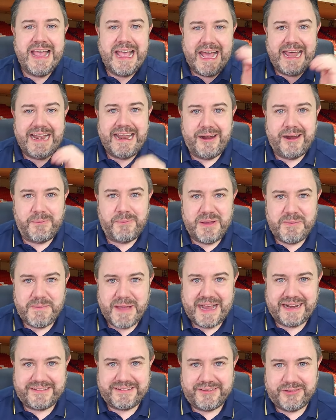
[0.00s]
And then I'll be
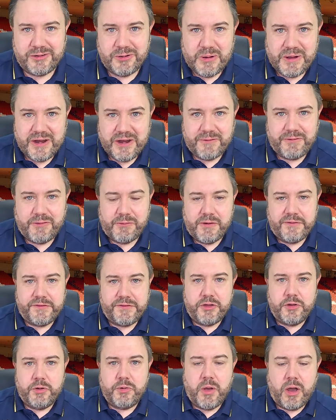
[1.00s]
back to do another
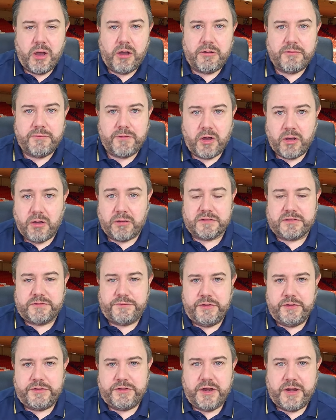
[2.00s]
review of
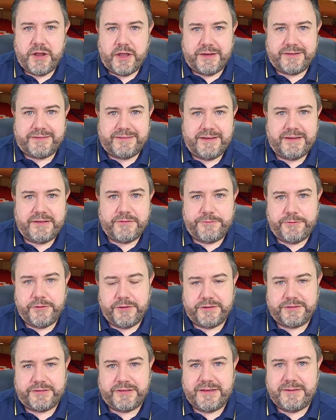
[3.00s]
Oxford United
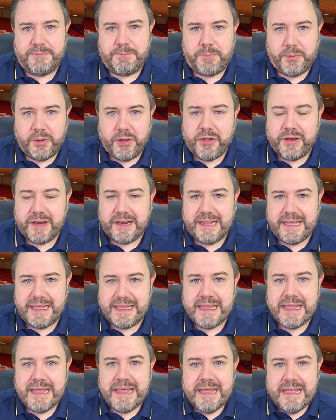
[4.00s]
versus
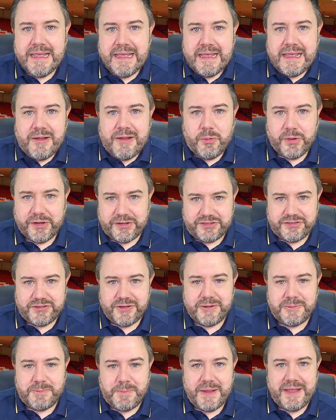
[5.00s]
Burnley, which
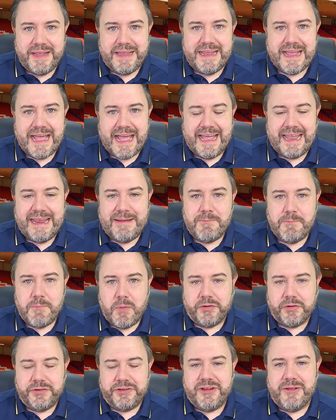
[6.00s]
should be a
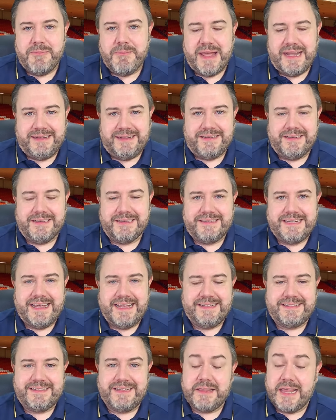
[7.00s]
monumental
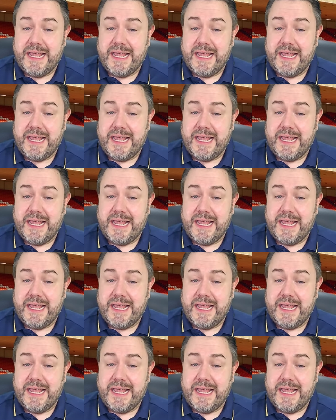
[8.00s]
test.